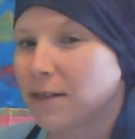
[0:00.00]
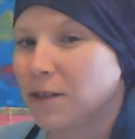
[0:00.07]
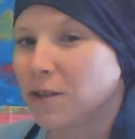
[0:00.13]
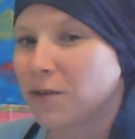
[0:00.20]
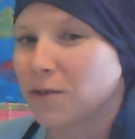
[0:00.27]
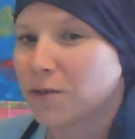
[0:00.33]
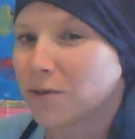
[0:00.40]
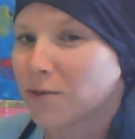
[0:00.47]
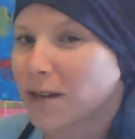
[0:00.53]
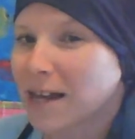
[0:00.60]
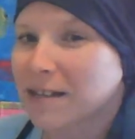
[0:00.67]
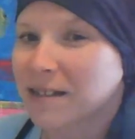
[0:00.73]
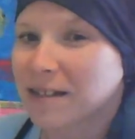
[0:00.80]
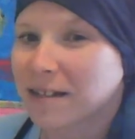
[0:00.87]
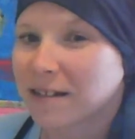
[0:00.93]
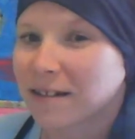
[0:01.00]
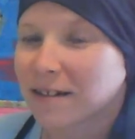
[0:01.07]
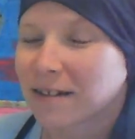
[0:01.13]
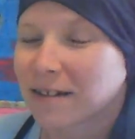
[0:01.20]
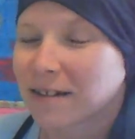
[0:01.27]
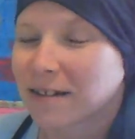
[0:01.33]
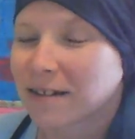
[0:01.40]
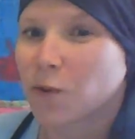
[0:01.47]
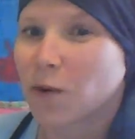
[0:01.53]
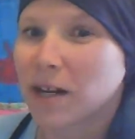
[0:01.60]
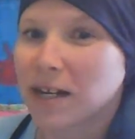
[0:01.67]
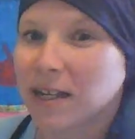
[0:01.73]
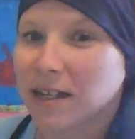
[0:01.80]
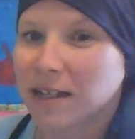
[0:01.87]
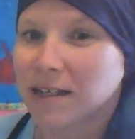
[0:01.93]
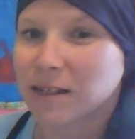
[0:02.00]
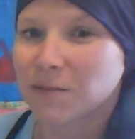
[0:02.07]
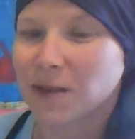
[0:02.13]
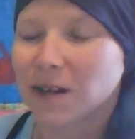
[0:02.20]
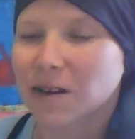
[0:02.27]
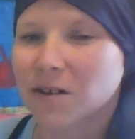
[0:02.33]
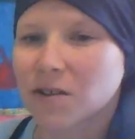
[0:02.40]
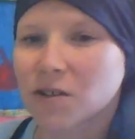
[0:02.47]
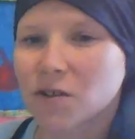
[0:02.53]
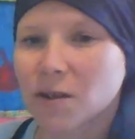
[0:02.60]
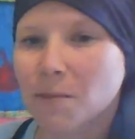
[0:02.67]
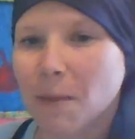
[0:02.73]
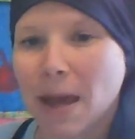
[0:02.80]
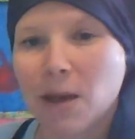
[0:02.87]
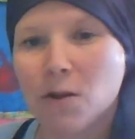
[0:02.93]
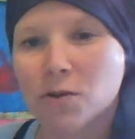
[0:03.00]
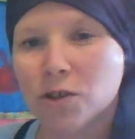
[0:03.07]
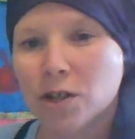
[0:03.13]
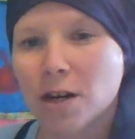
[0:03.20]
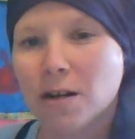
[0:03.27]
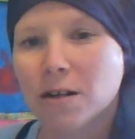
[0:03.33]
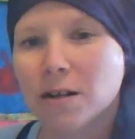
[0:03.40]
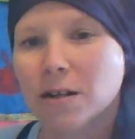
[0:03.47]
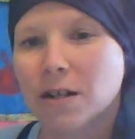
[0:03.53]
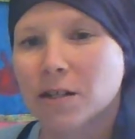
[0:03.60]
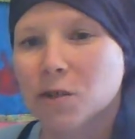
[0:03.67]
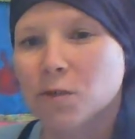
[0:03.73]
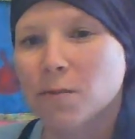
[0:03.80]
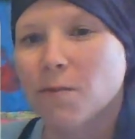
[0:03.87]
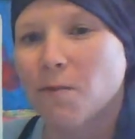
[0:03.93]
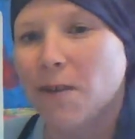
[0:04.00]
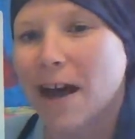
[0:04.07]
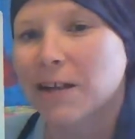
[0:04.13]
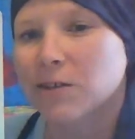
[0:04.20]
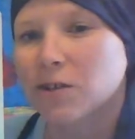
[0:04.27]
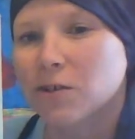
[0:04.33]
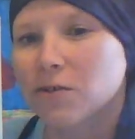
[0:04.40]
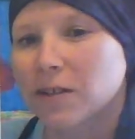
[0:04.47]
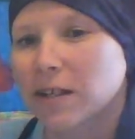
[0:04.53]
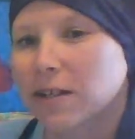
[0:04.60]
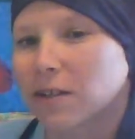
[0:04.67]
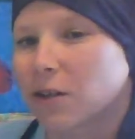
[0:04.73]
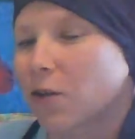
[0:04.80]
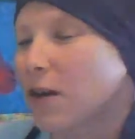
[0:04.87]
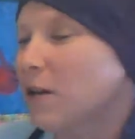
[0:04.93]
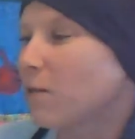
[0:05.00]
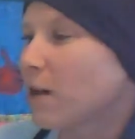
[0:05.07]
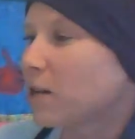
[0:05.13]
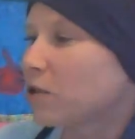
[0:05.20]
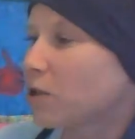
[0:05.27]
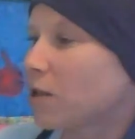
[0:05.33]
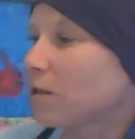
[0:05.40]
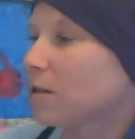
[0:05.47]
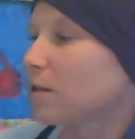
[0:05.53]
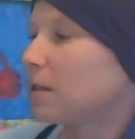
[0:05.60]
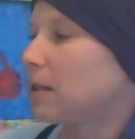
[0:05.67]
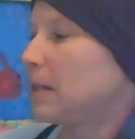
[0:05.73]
You guessed it, 20 is bigger, so the mako shark can swim faster than the great white shark.